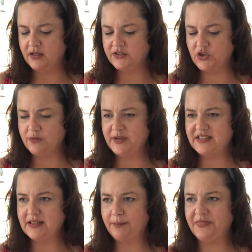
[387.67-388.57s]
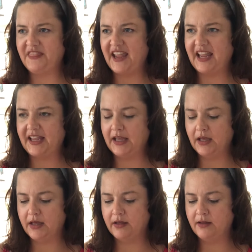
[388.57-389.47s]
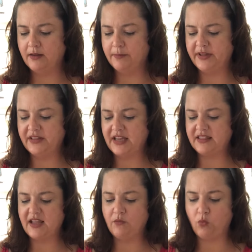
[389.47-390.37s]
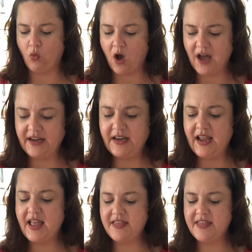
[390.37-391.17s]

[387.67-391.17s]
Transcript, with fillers: This could be something, but like they wanted it